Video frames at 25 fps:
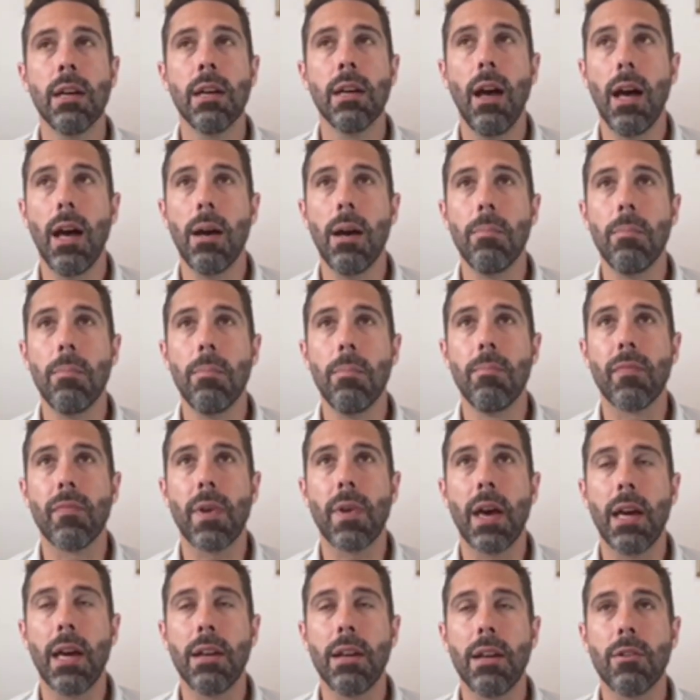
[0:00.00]

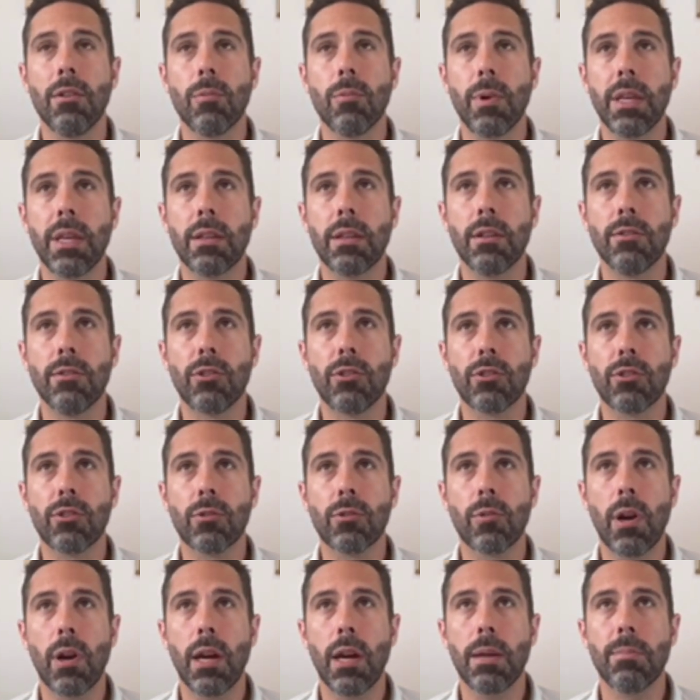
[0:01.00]
And we can
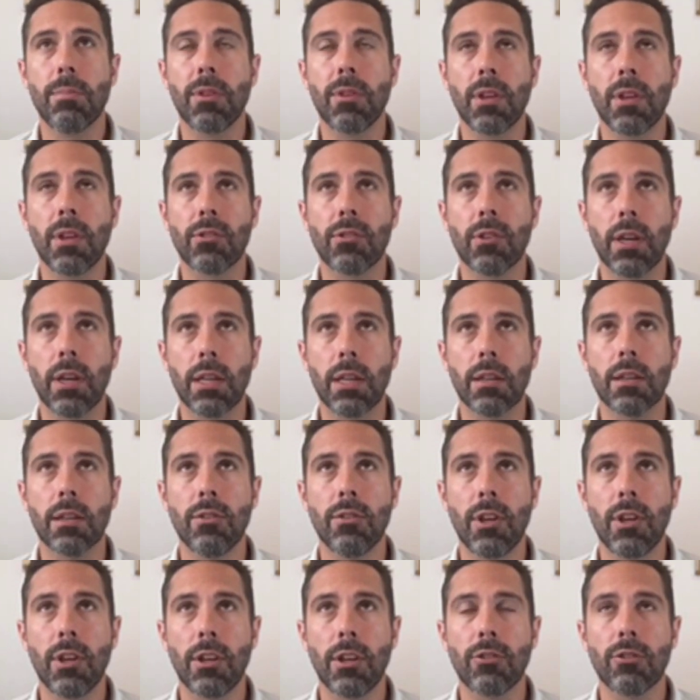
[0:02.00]
describe things like
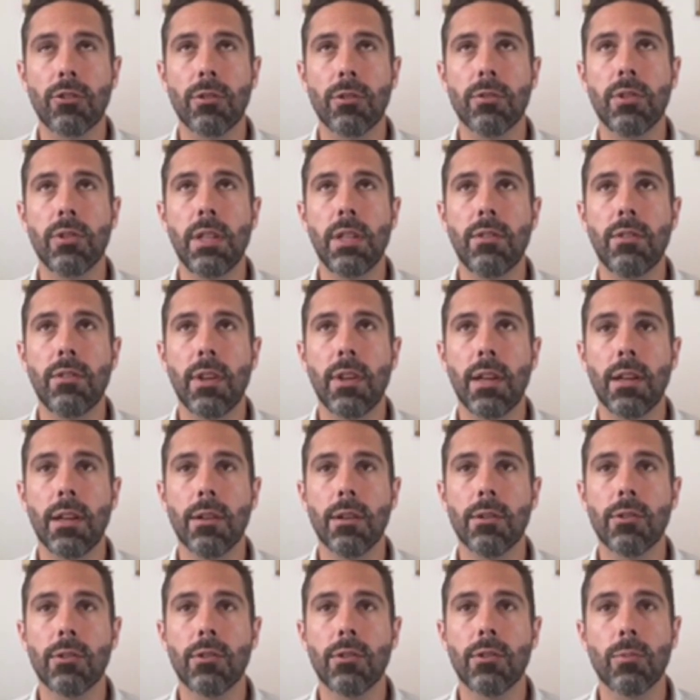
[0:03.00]
contextual
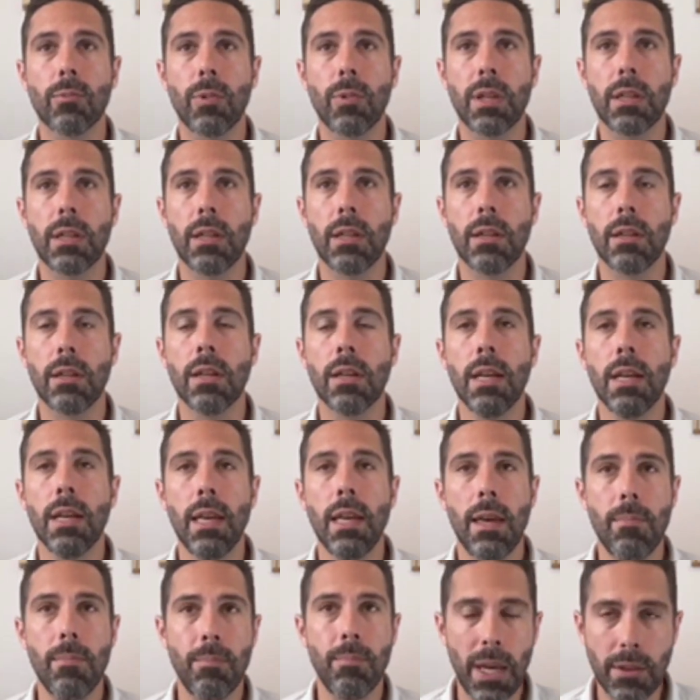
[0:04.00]
details. We can
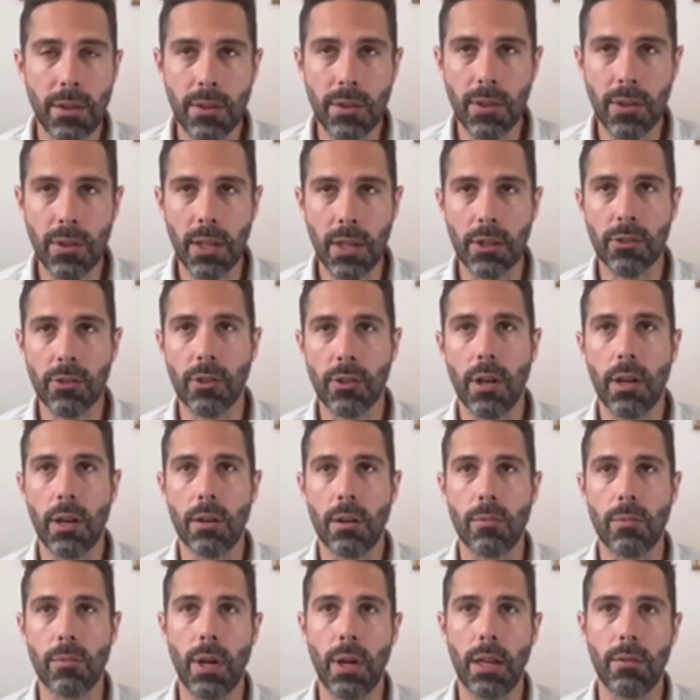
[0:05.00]
embed things that
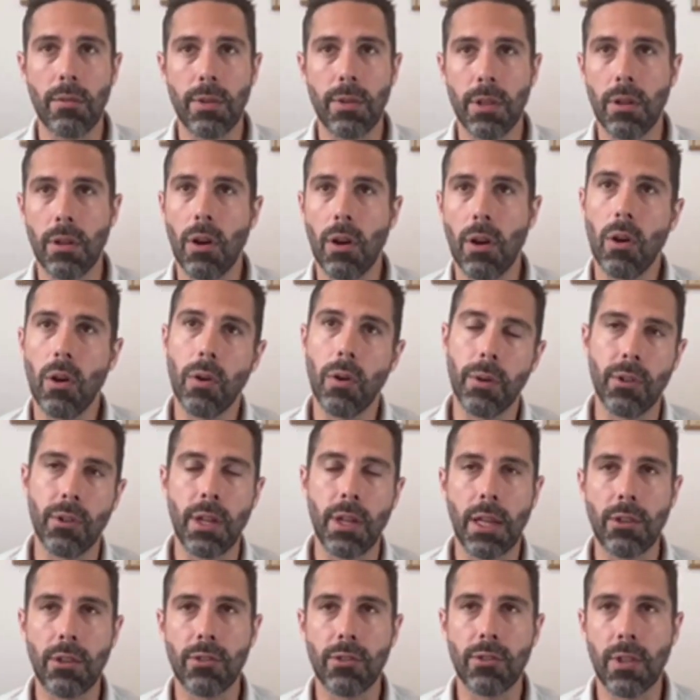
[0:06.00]
aren't relevant. Oh, it was
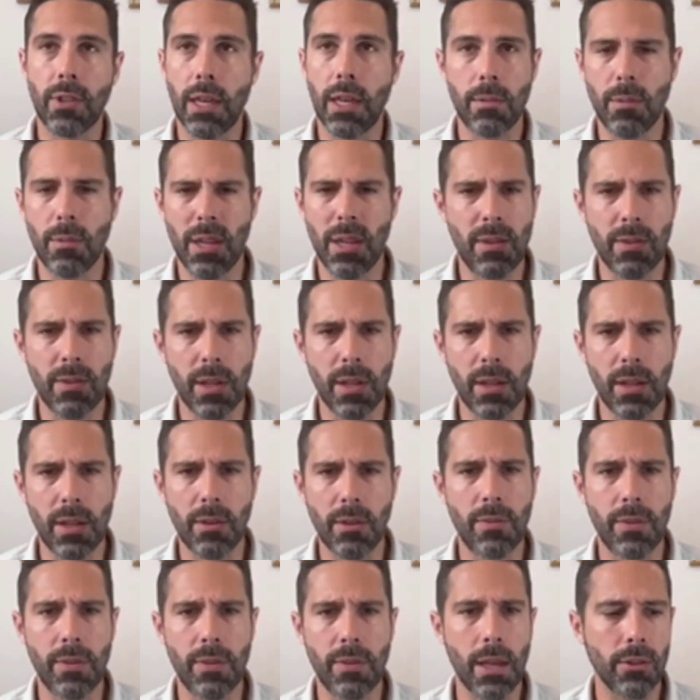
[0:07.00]
a nice day, but even
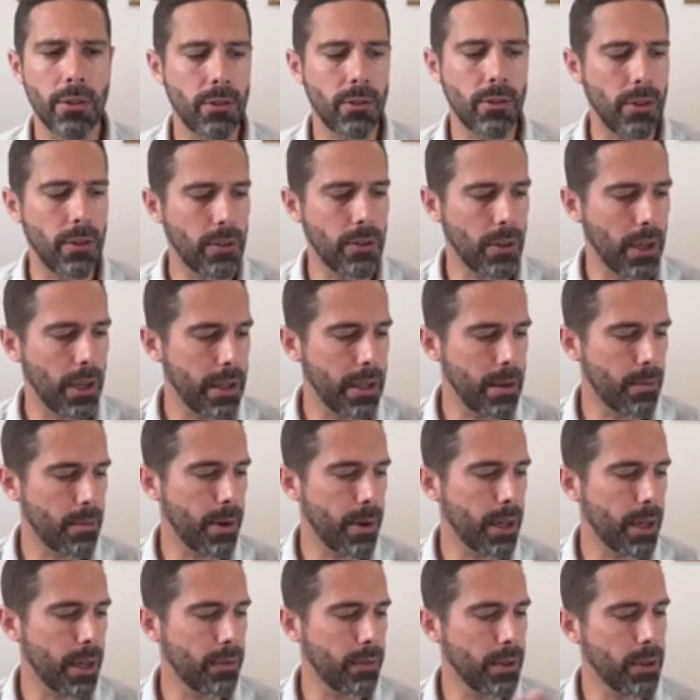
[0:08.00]
if that's entirely
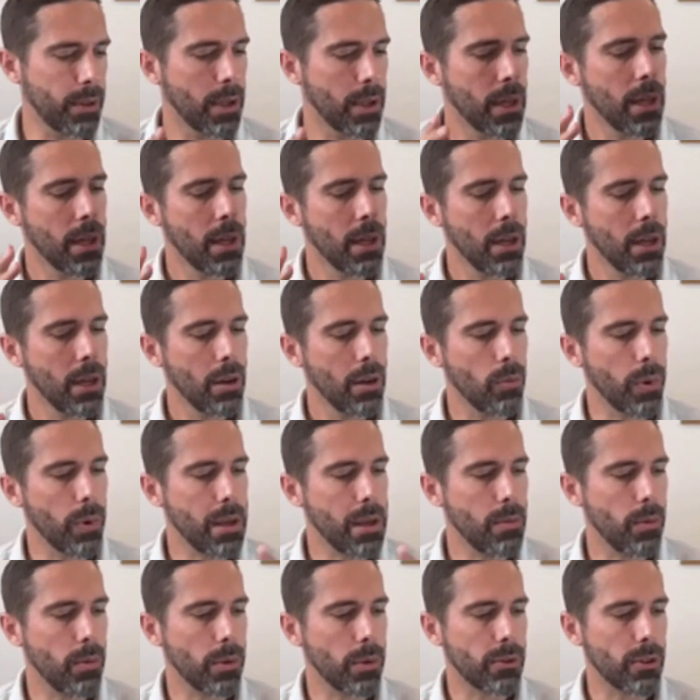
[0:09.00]
irrelevant,
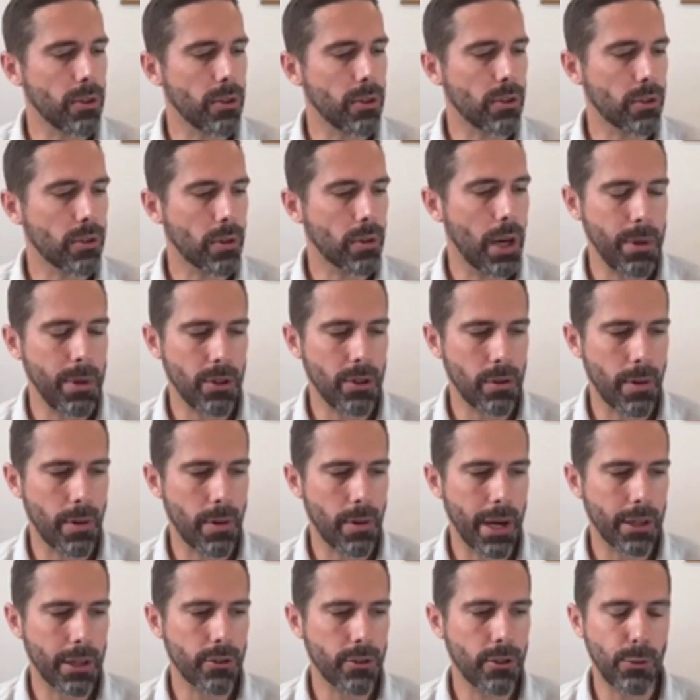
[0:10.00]
we will describe
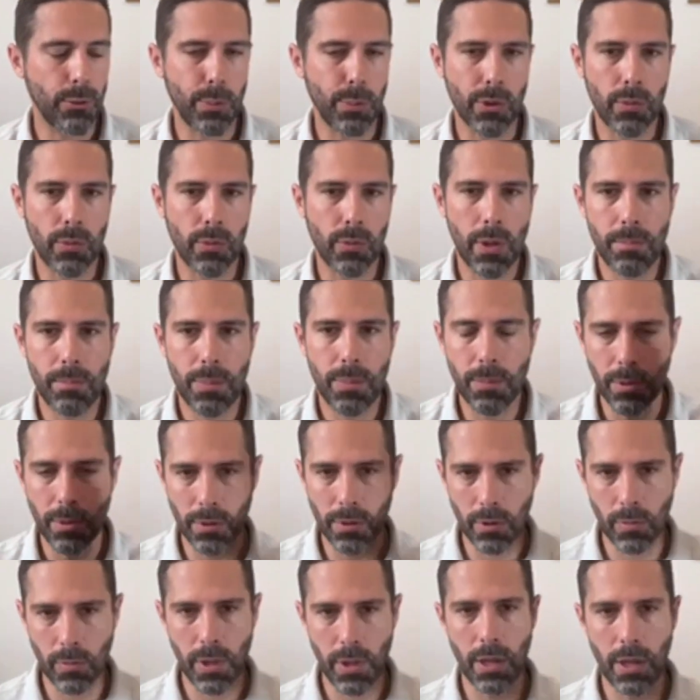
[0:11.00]
interactions between
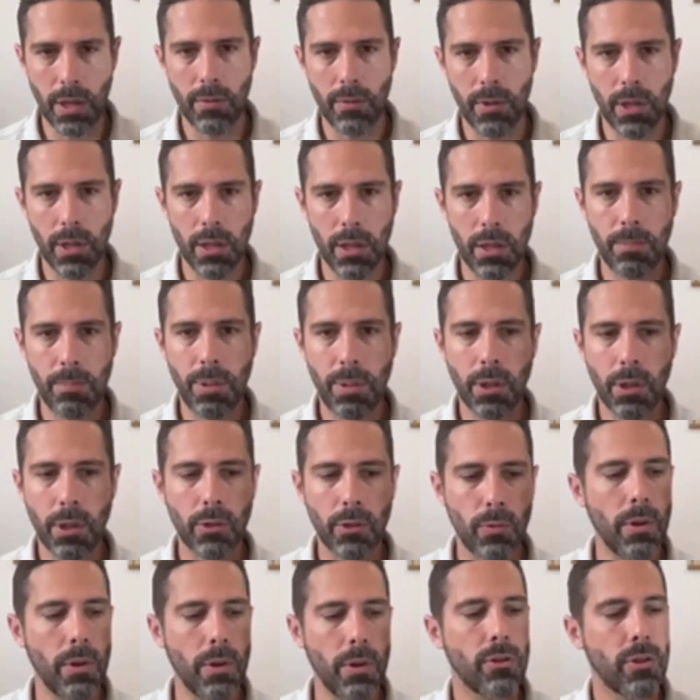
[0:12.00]
people that we overheard
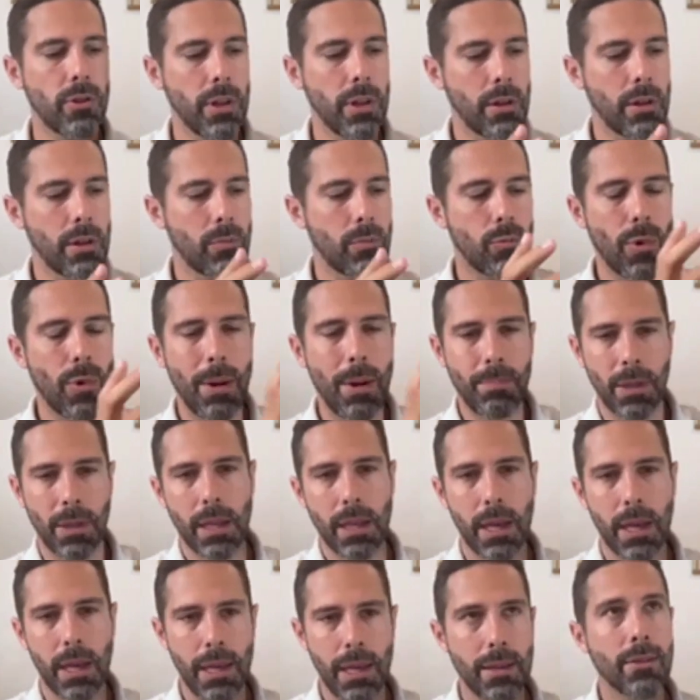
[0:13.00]
because we're not trying to
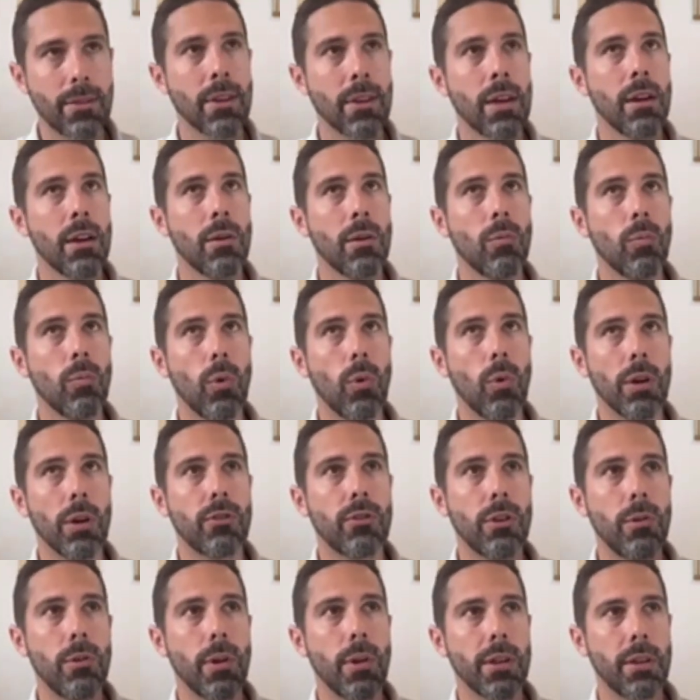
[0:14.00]
replicate
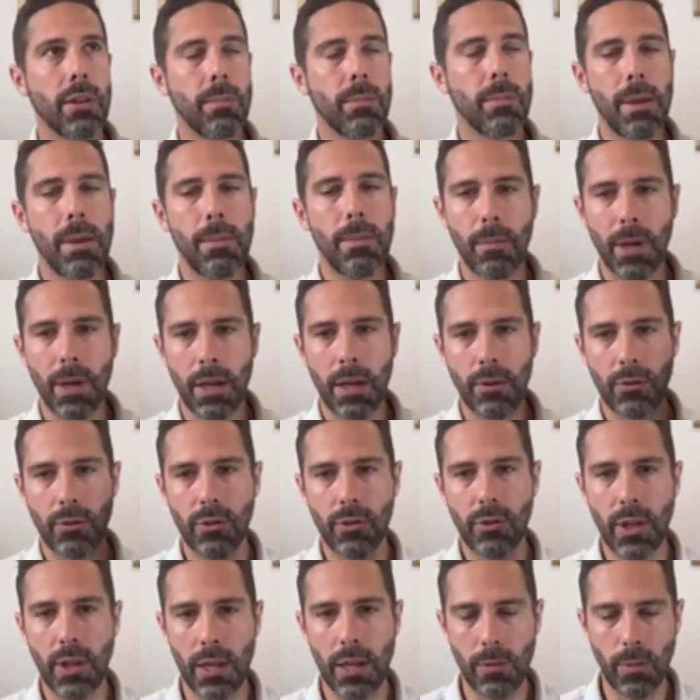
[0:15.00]
what 2 other people might have
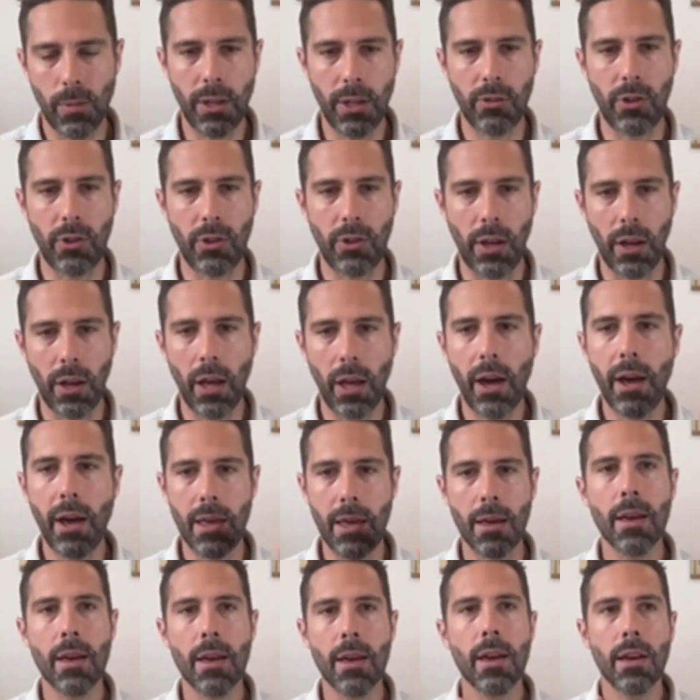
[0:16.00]
said. When it's a
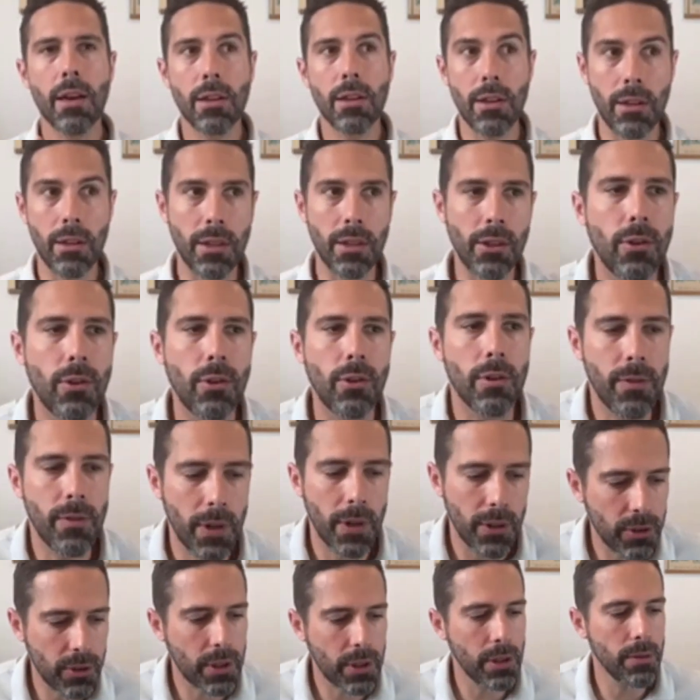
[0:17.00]
lie, unless you're a
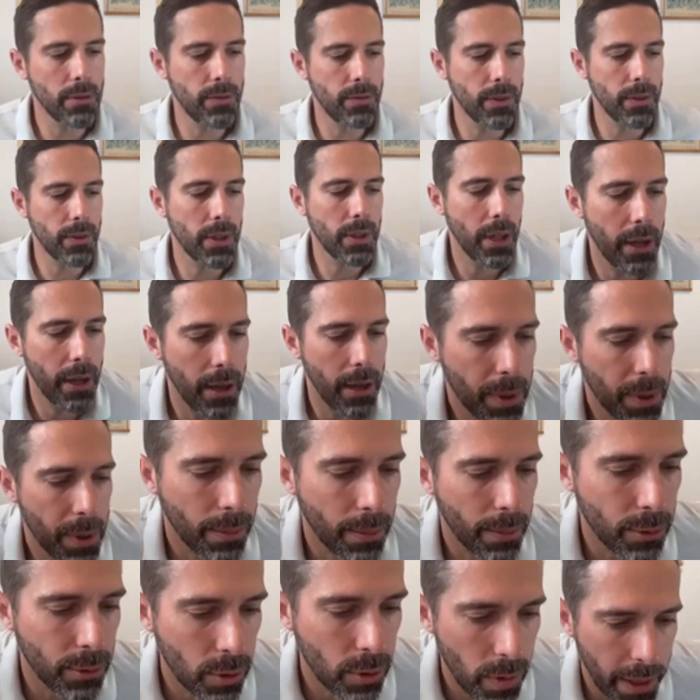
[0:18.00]
very skillful liar, it
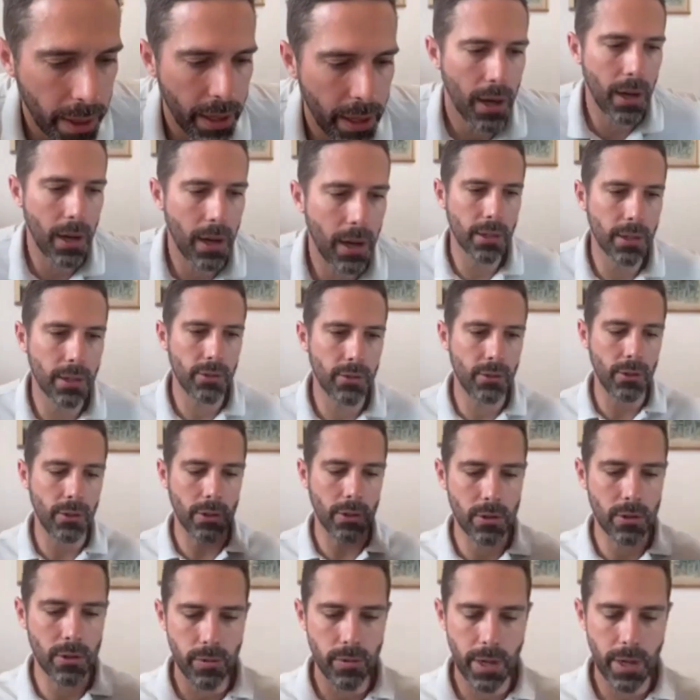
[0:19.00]
becomes quite hard to